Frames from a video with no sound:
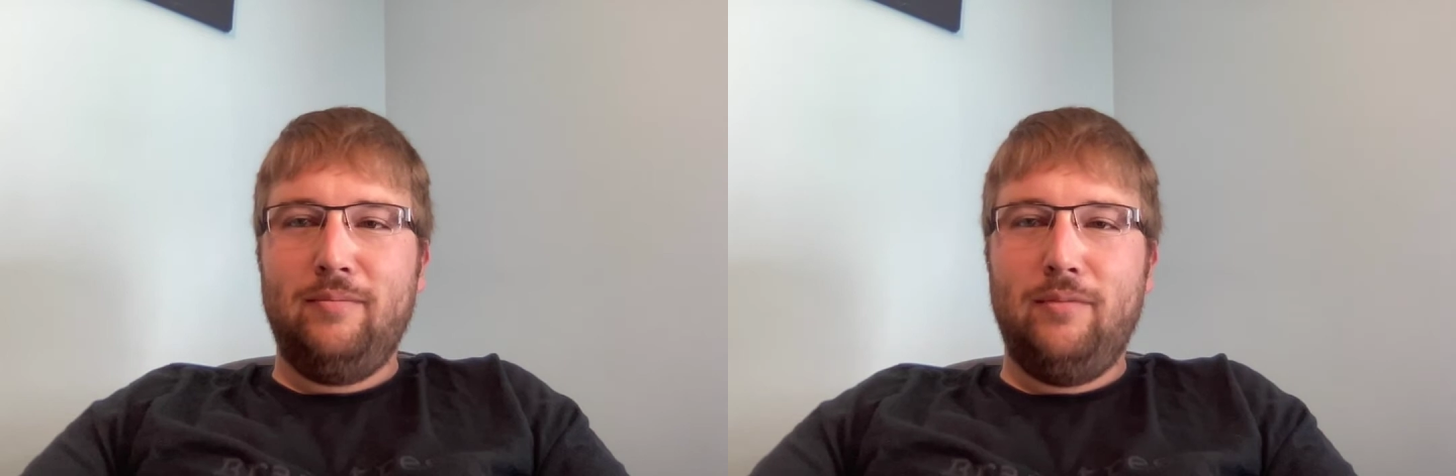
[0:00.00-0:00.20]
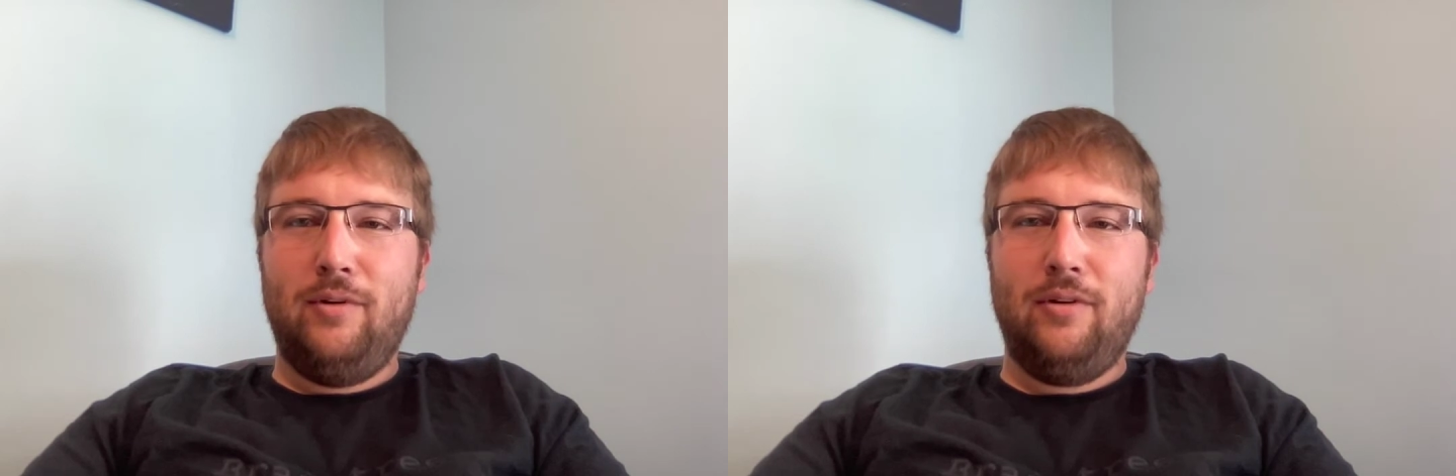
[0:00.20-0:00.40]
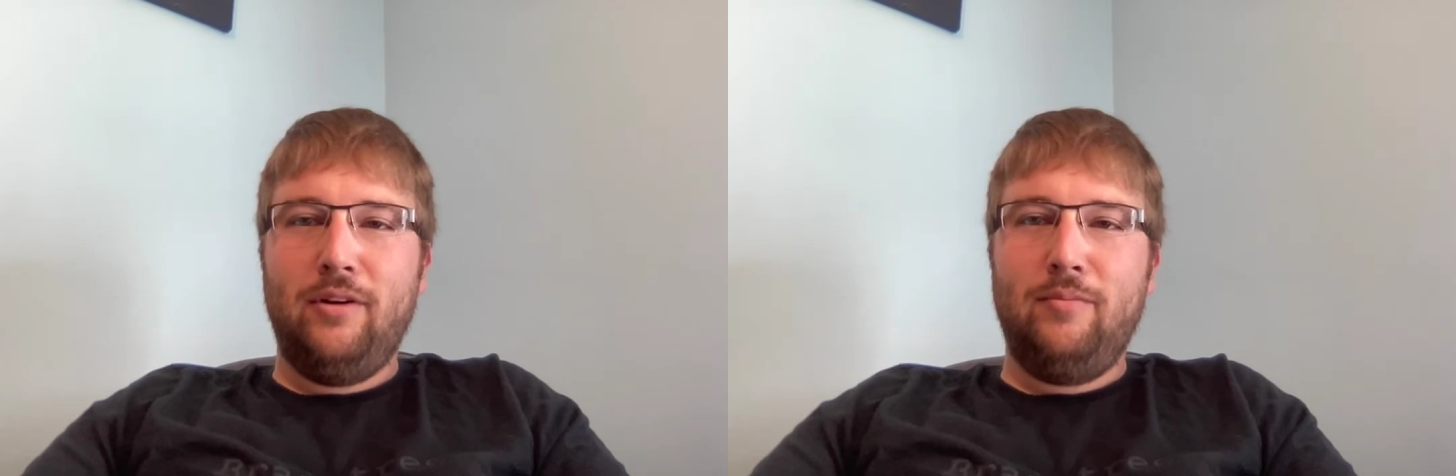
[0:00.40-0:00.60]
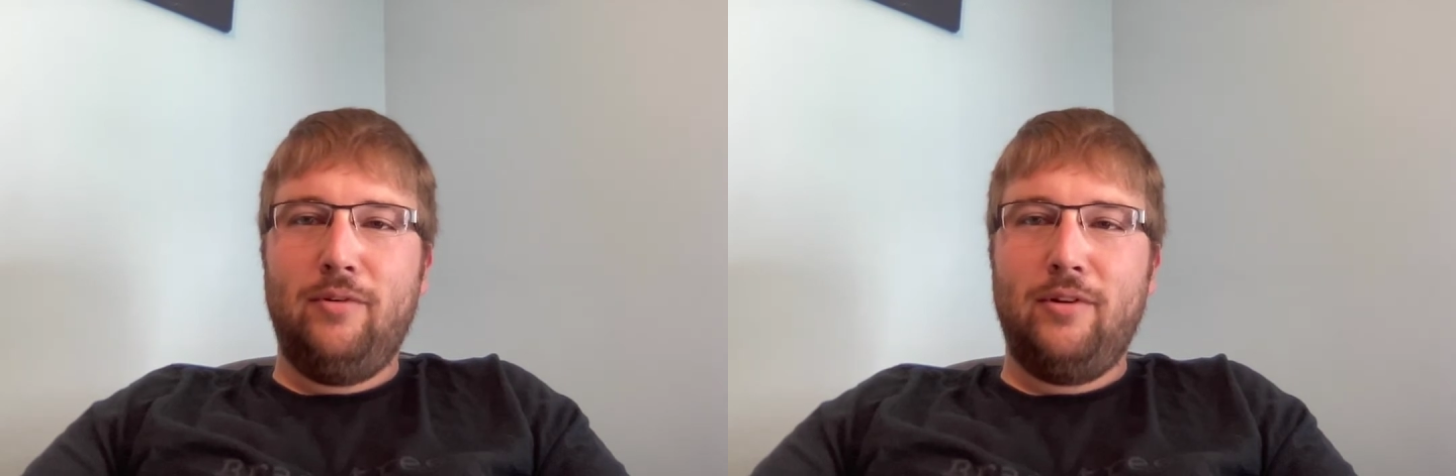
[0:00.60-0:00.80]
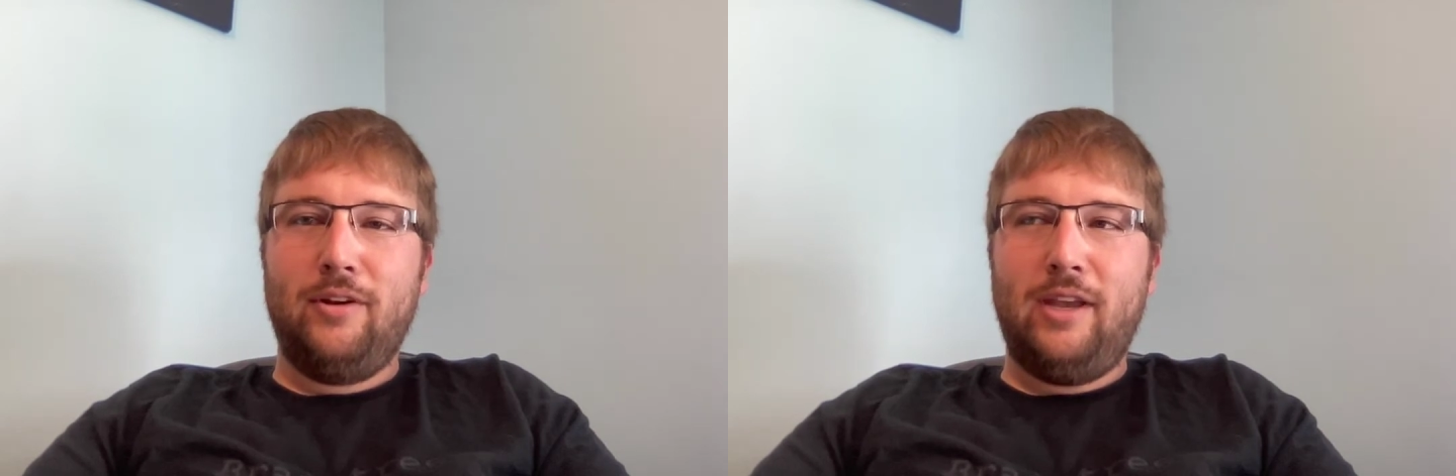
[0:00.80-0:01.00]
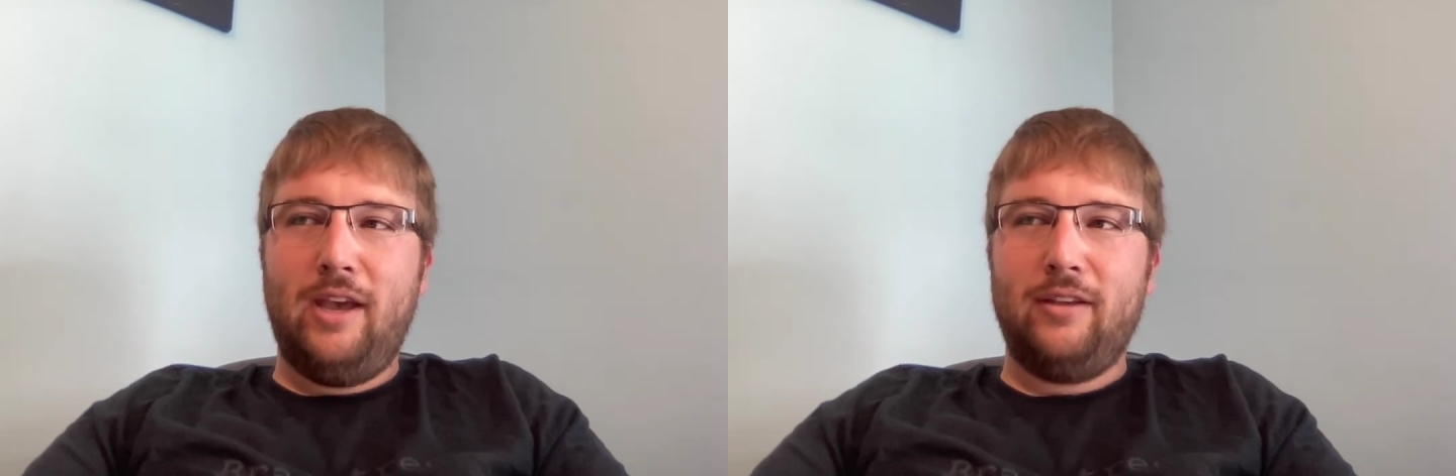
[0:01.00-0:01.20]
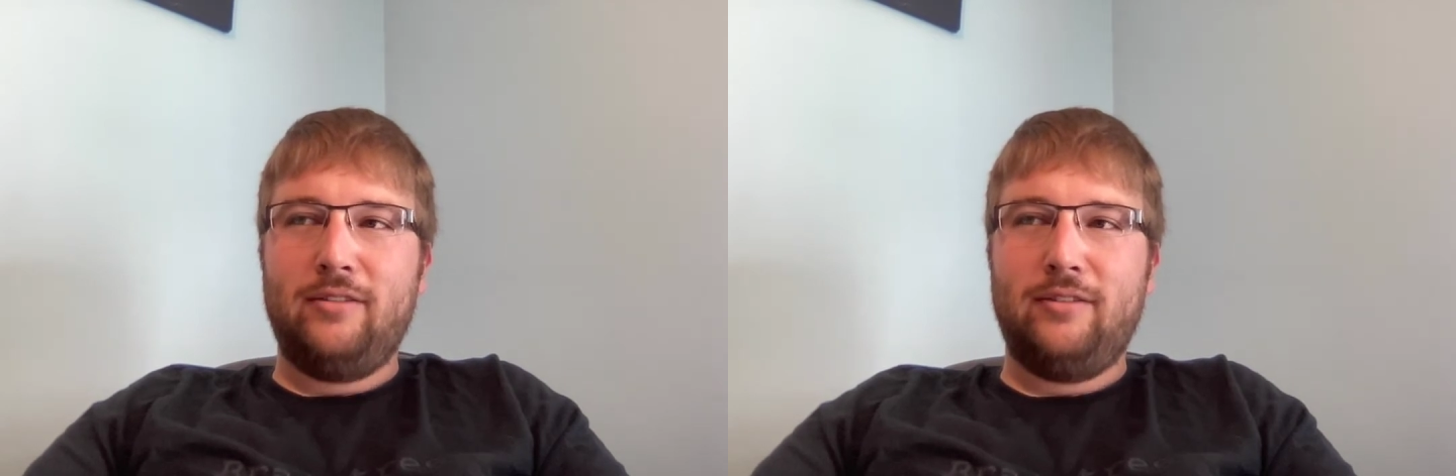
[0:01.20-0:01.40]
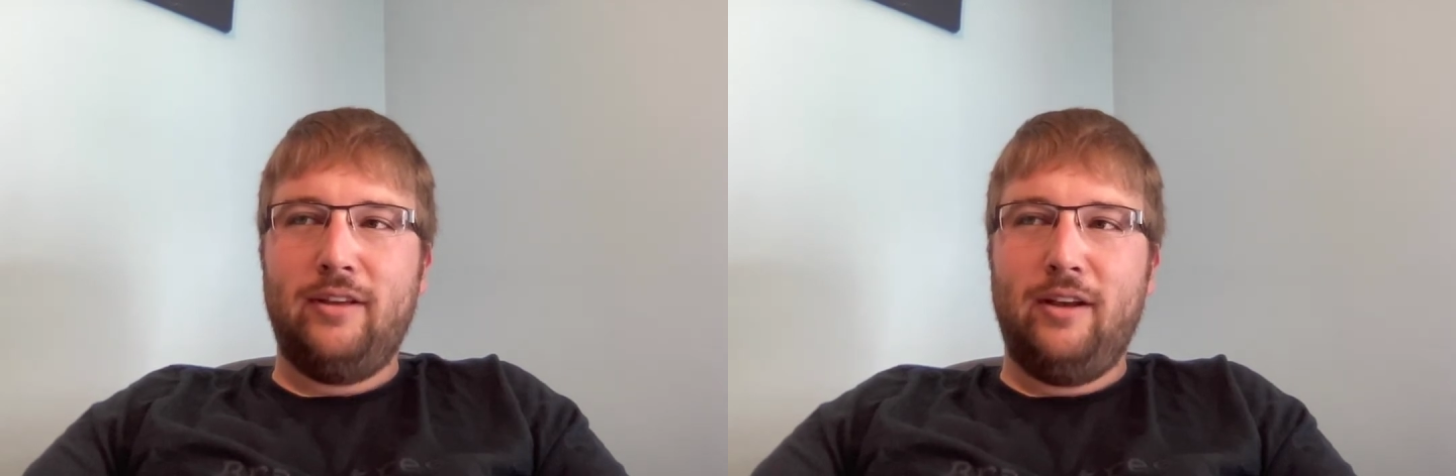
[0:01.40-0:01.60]
more and more
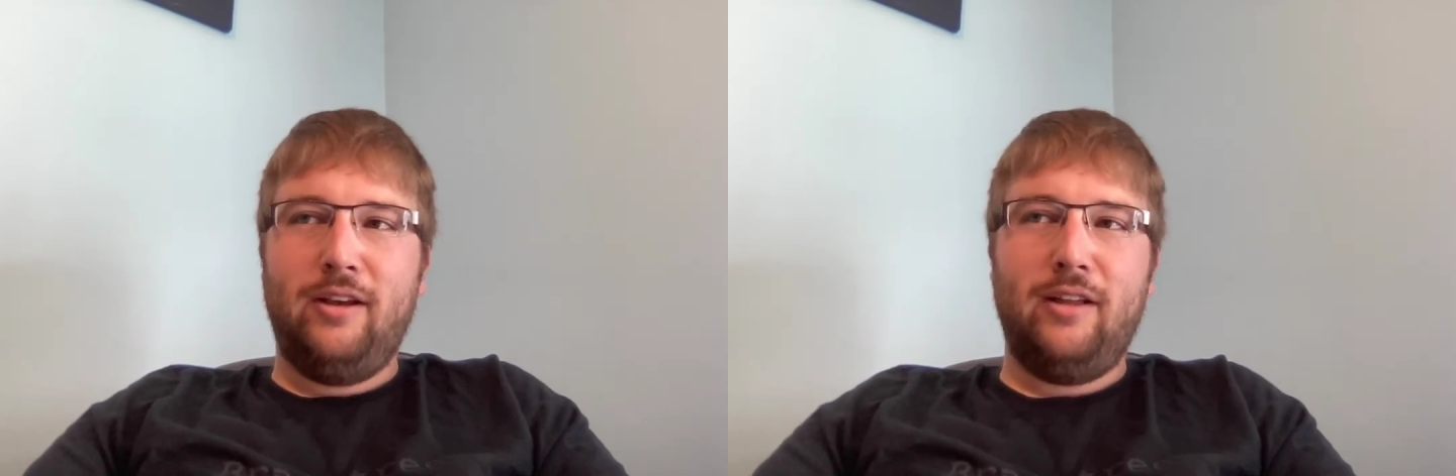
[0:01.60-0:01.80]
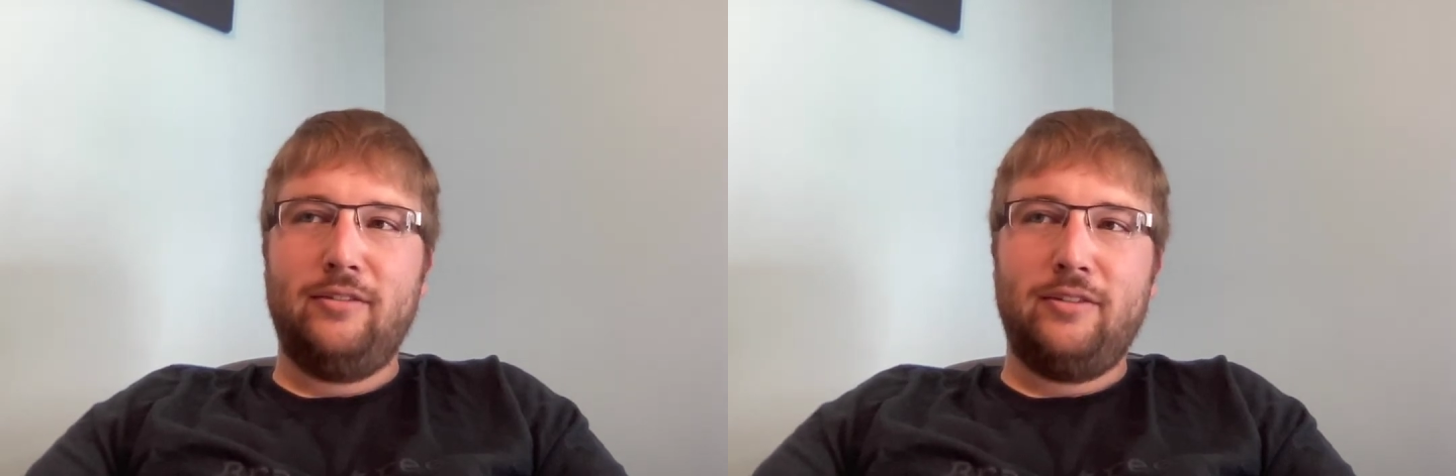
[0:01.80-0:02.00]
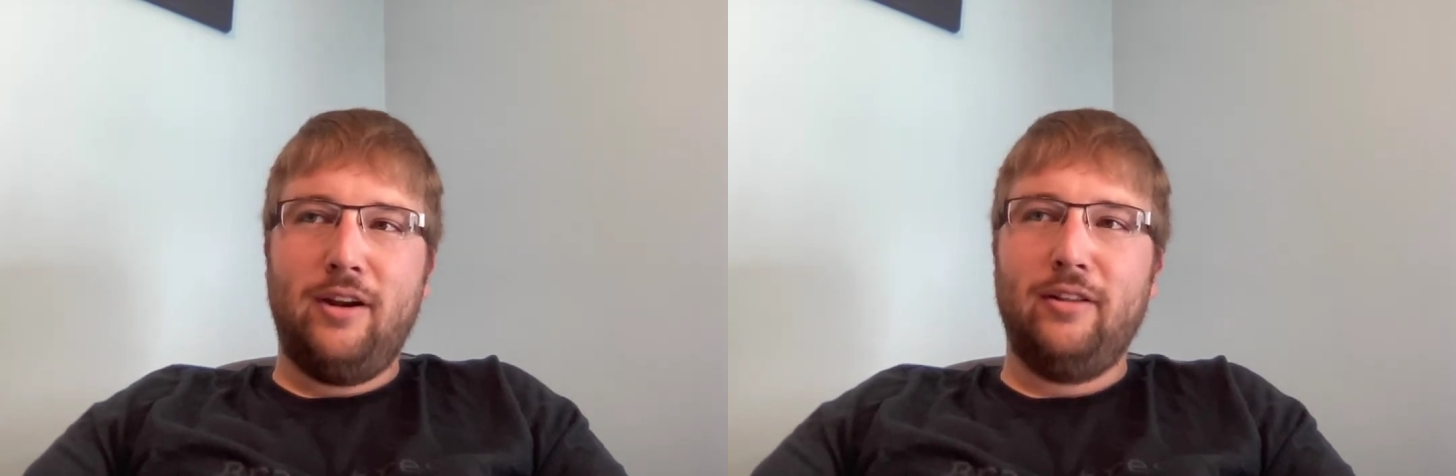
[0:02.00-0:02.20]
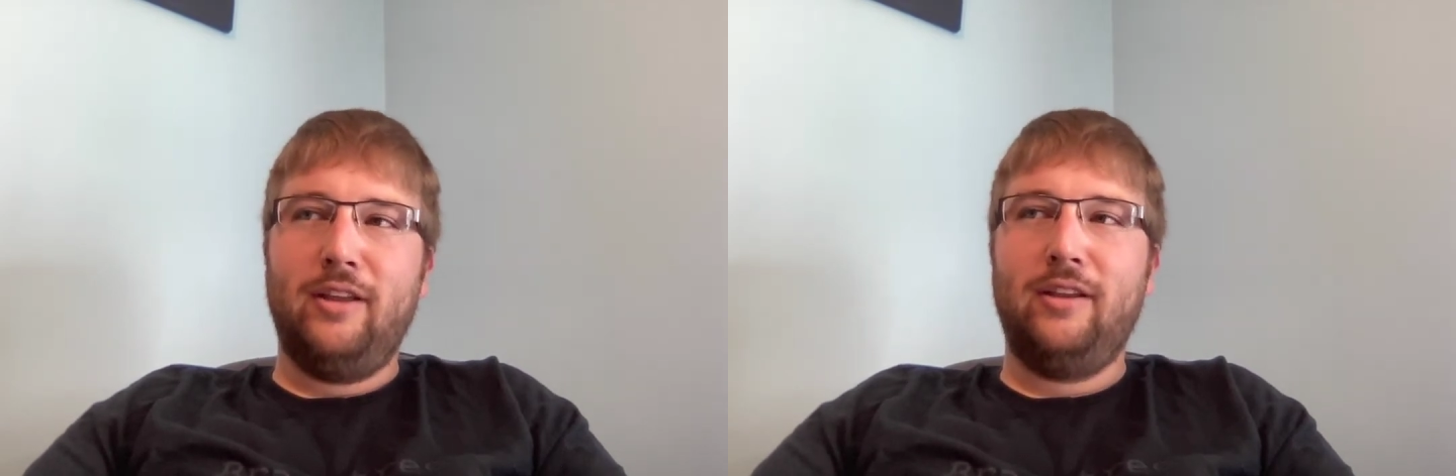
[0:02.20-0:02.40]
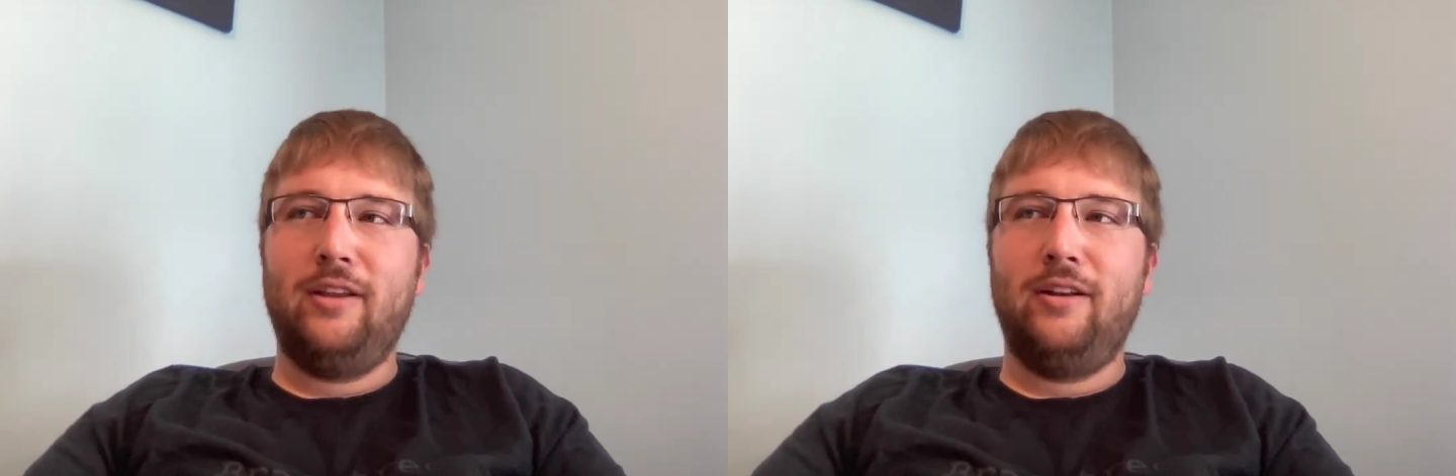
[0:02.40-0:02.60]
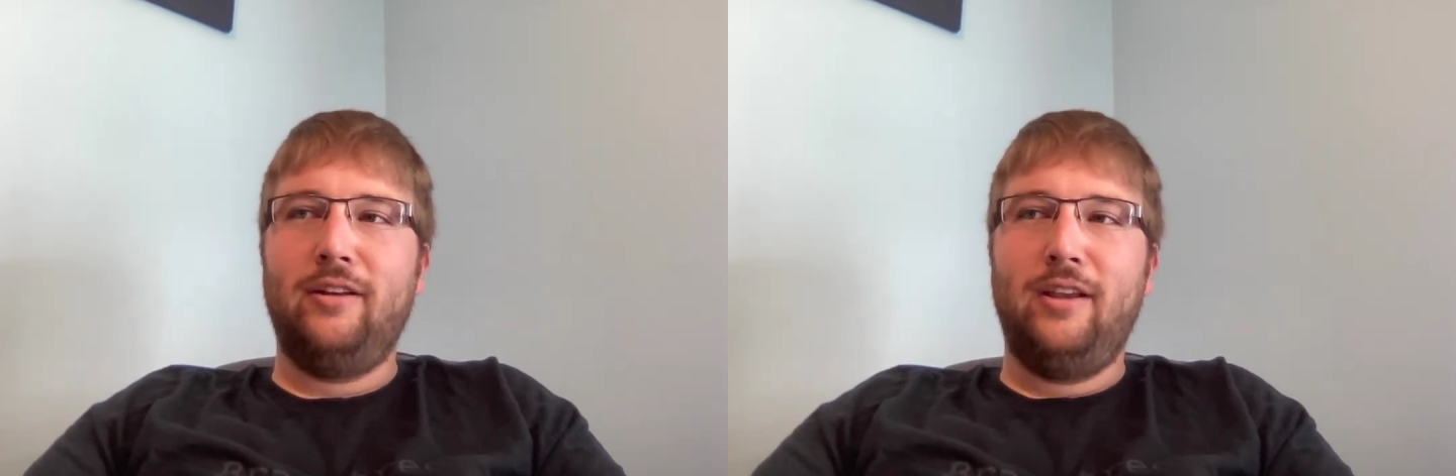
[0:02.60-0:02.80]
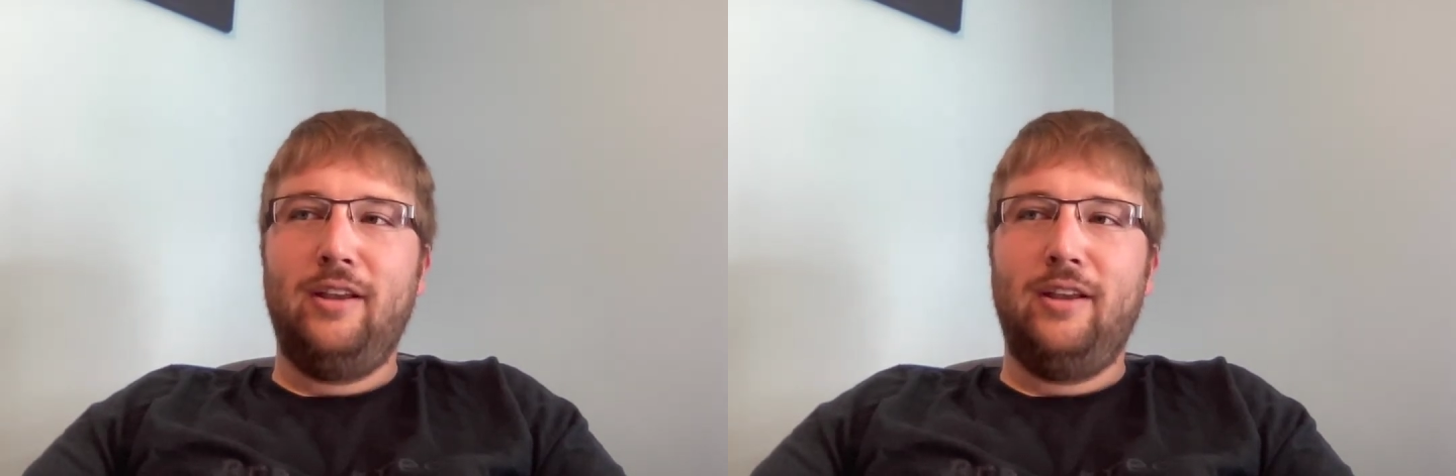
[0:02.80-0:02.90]
attacks on Starlink and